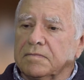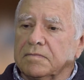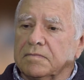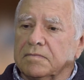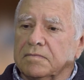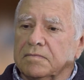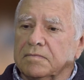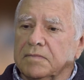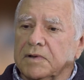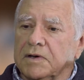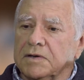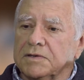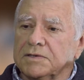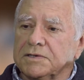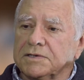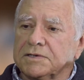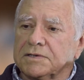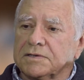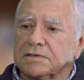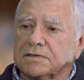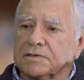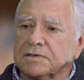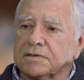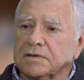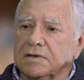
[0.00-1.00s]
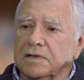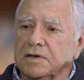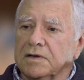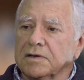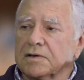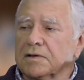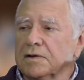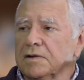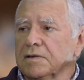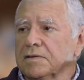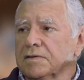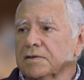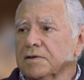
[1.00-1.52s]
Most
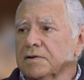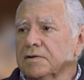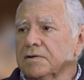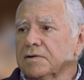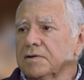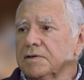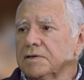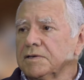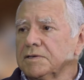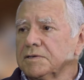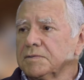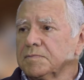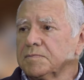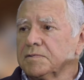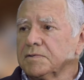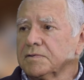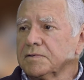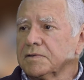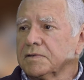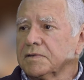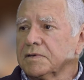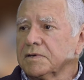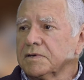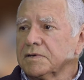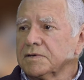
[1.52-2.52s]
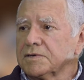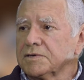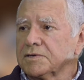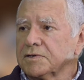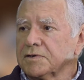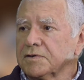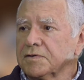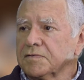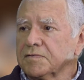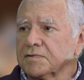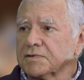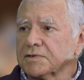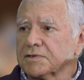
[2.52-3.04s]
local authorities put their
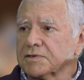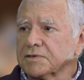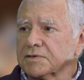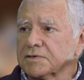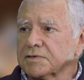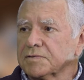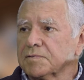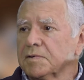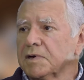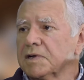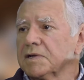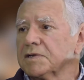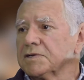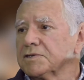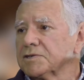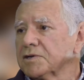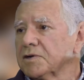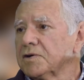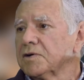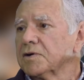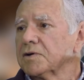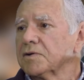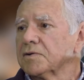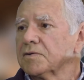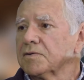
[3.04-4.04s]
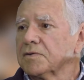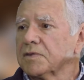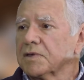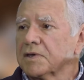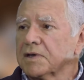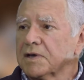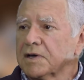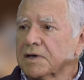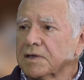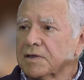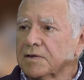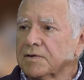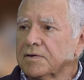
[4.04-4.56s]
services one side or
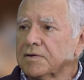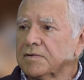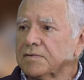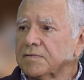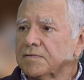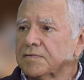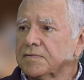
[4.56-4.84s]
the other of